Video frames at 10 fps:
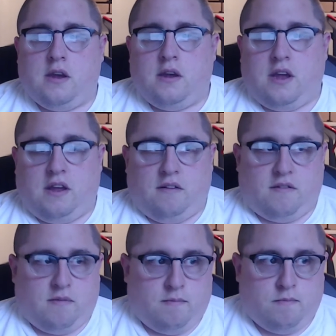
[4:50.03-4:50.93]
is
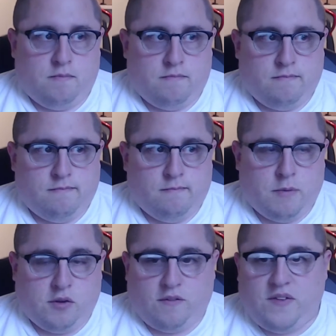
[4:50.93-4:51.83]

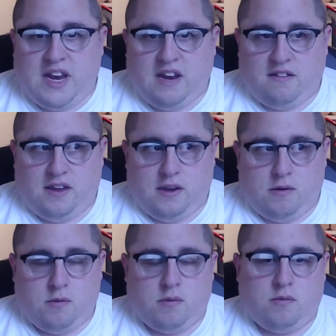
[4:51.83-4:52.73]
most fitting to
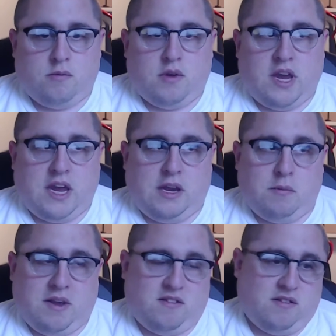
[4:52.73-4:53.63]
you, and you
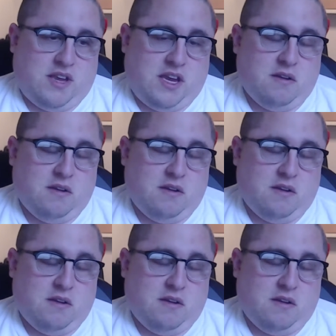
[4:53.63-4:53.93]
basically